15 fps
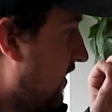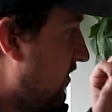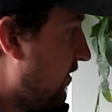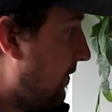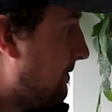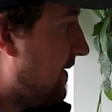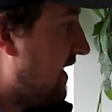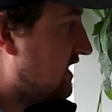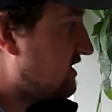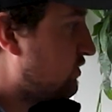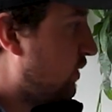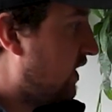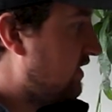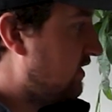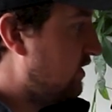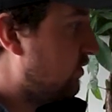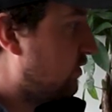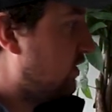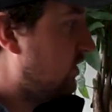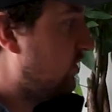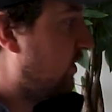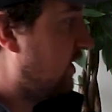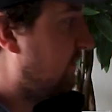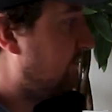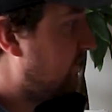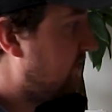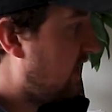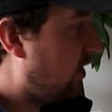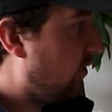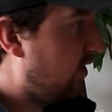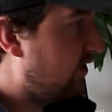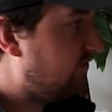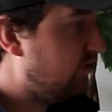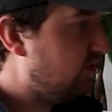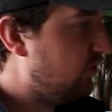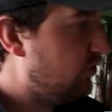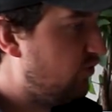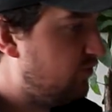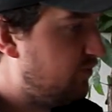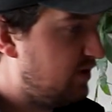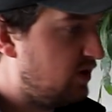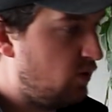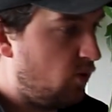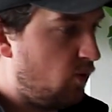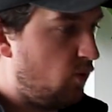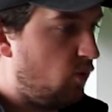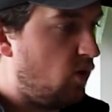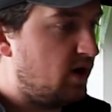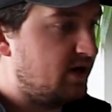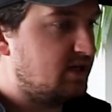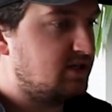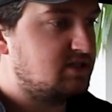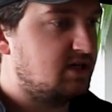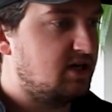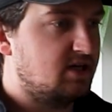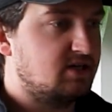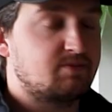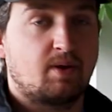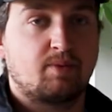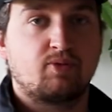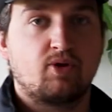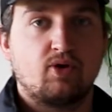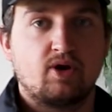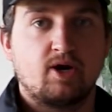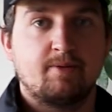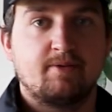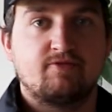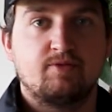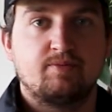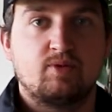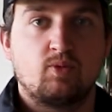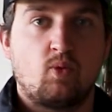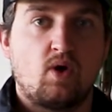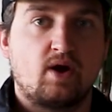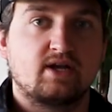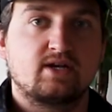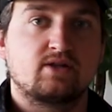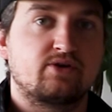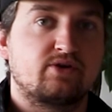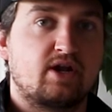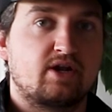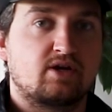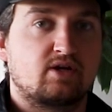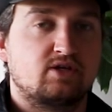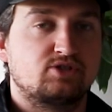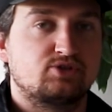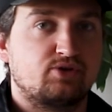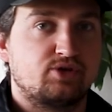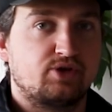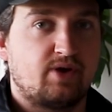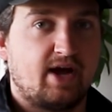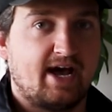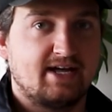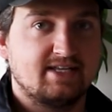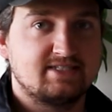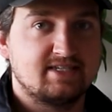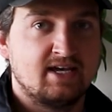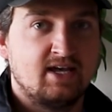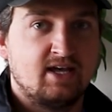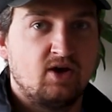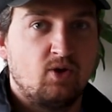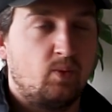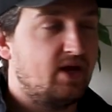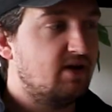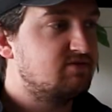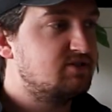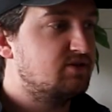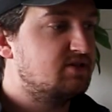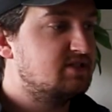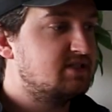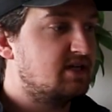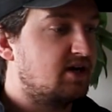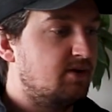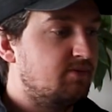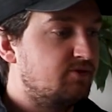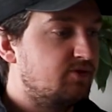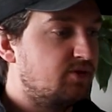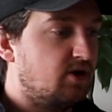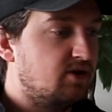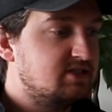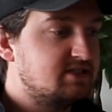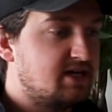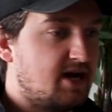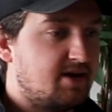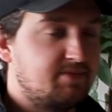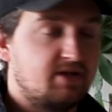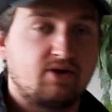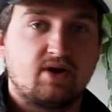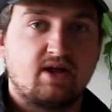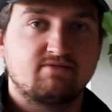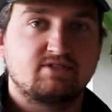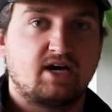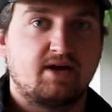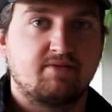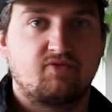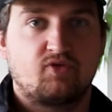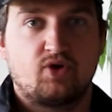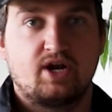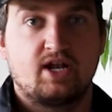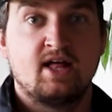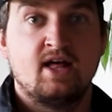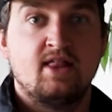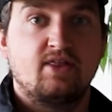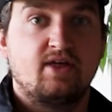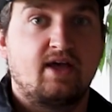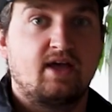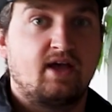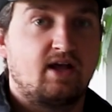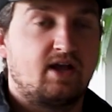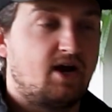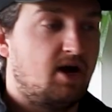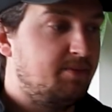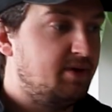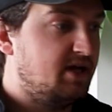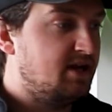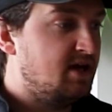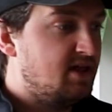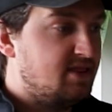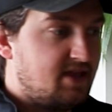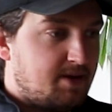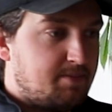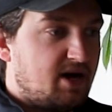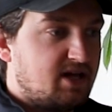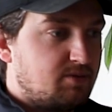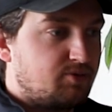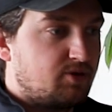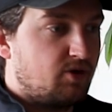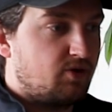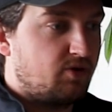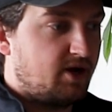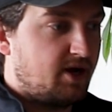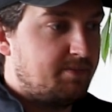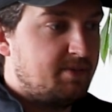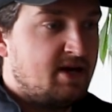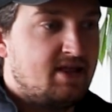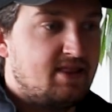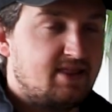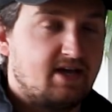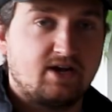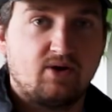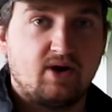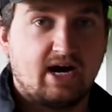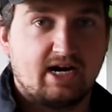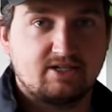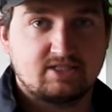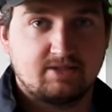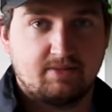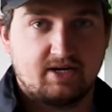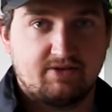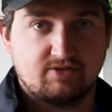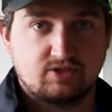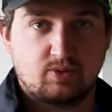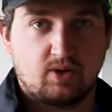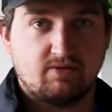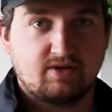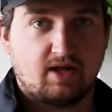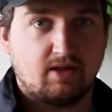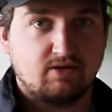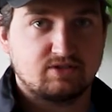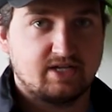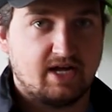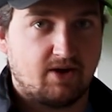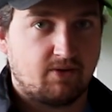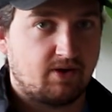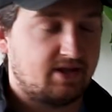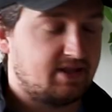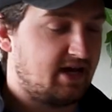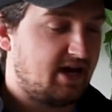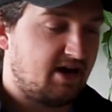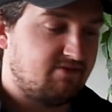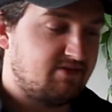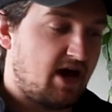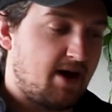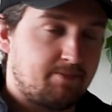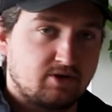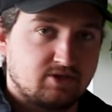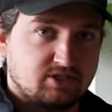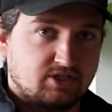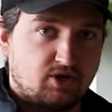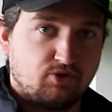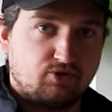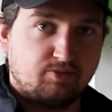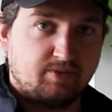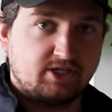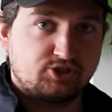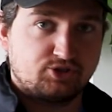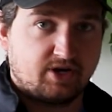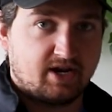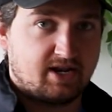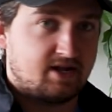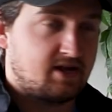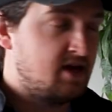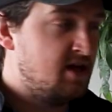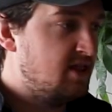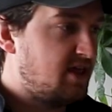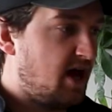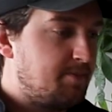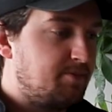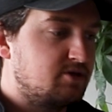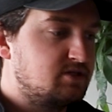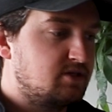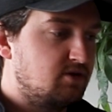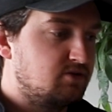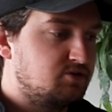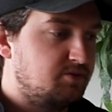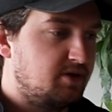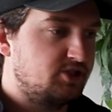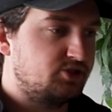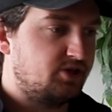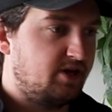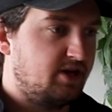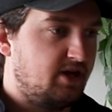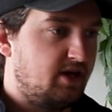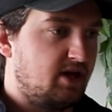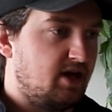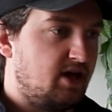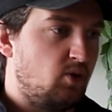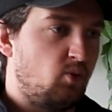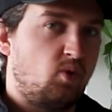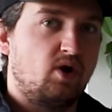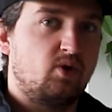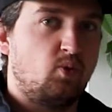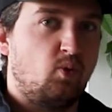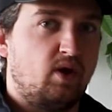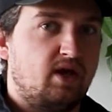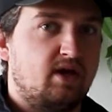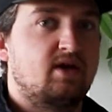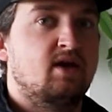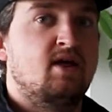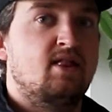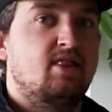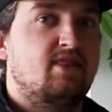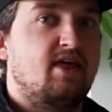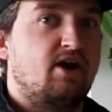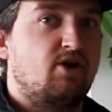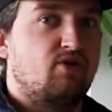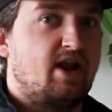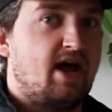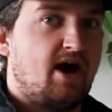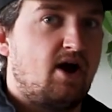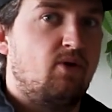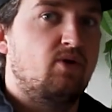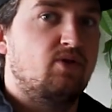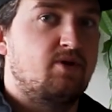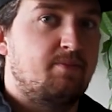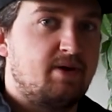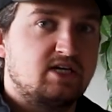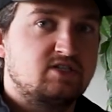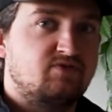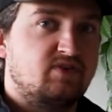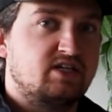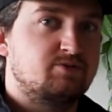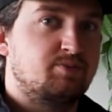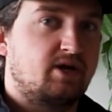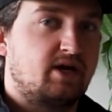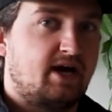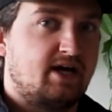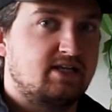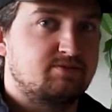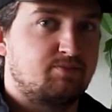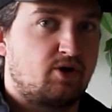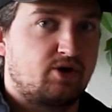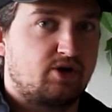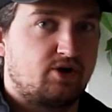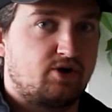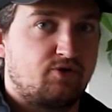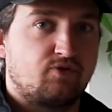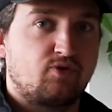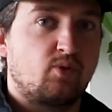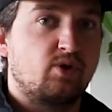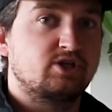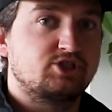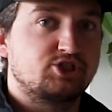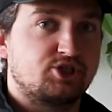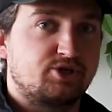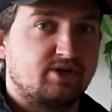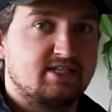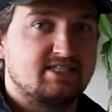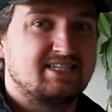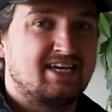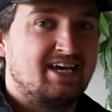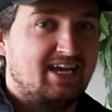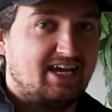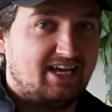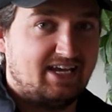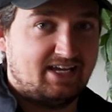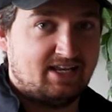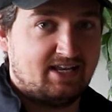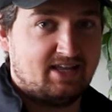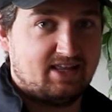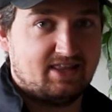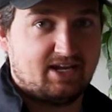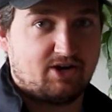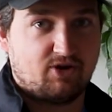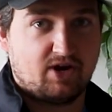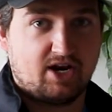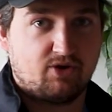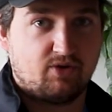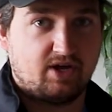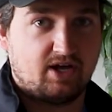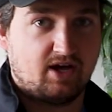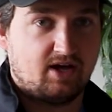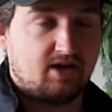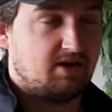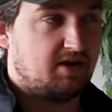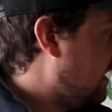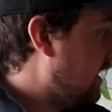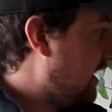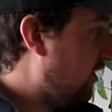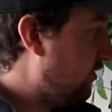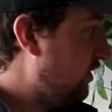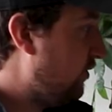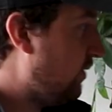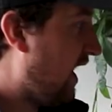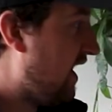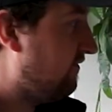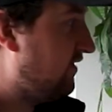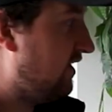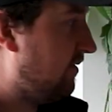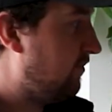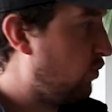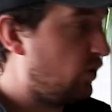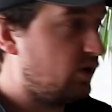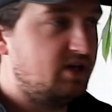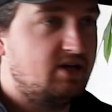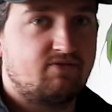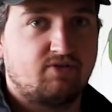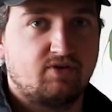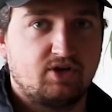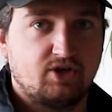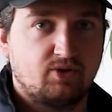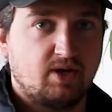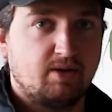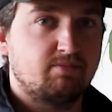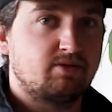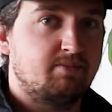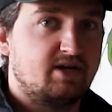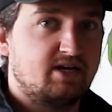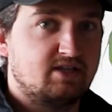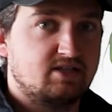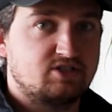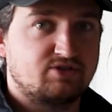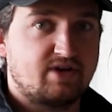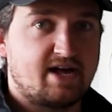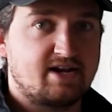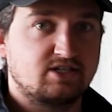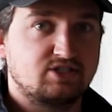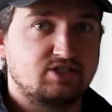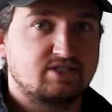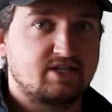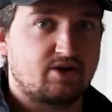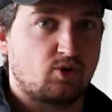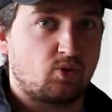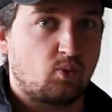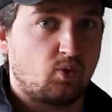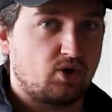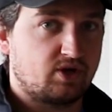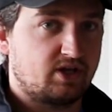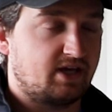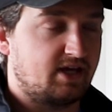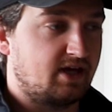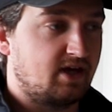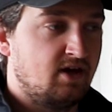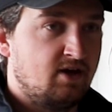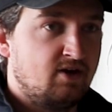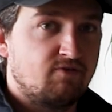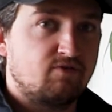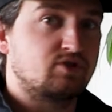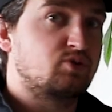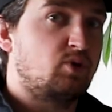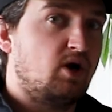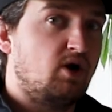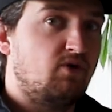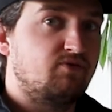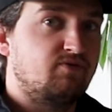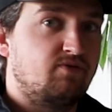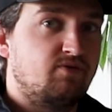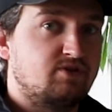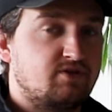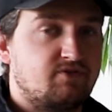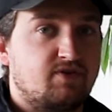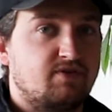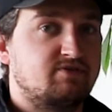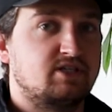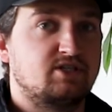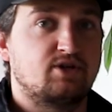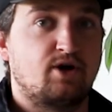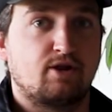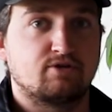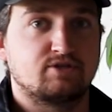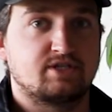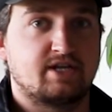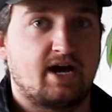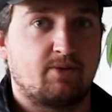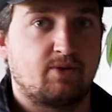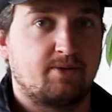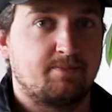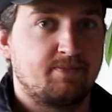the best way that you can do it. Now, if you've been wanting to get into my program, if you've been wanting to learn how to control your ads, we have students that come through all the time. They don't have time for it. They come in, they buy the program, they go hire somebody for twelve dollars an hour, and they have that person go through my training. That person goes through my training in one week. They are now the best Facebook ads marketer for insurance in their area. And now you have them working for you, implementing the strategies that are working for twelve to fifteen dollars an hour.